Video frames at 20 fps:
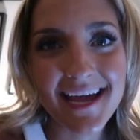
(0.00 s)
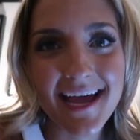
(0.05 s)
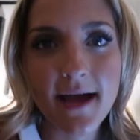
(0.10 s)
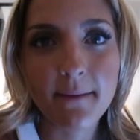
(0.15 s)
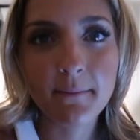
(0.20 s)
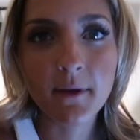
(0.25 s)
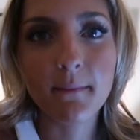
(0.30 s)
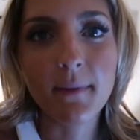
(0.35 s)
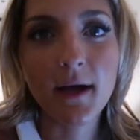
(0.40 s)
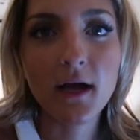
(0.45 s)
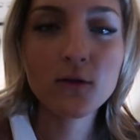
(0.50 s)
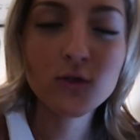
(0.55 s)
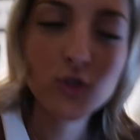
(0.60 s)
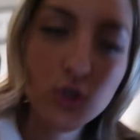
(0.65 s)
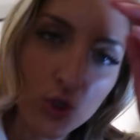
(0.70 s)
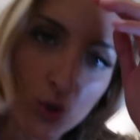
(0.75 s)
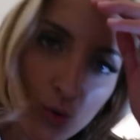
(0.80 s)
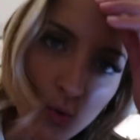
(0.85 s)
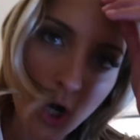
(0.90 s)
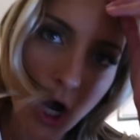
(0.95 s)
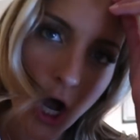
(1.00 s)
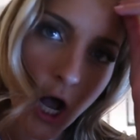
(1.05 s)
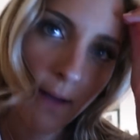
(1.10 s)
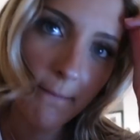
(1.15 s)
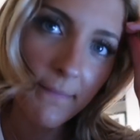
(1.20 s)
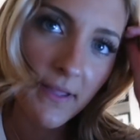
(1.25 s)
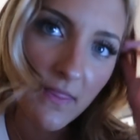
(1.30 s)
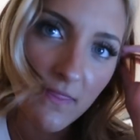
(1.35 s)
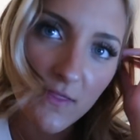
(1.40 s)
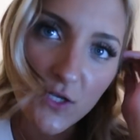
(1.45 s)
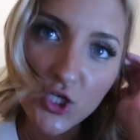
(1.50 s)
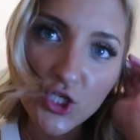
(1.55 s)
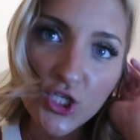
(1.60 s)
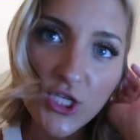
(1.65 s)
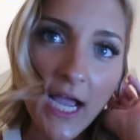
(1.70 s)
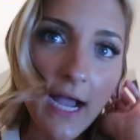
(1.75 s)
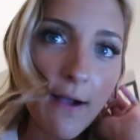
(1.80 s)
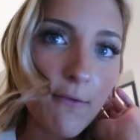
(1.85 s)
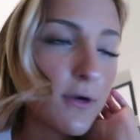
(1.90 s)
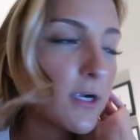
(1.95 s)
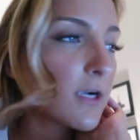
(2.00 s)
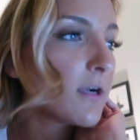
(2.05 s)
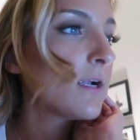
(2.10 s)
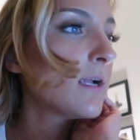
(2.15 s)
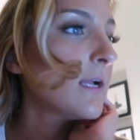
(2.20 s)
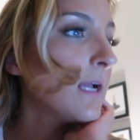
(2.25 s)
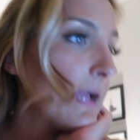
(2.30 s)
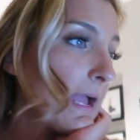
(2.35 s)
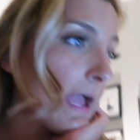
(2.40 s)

am about to hop in the shower,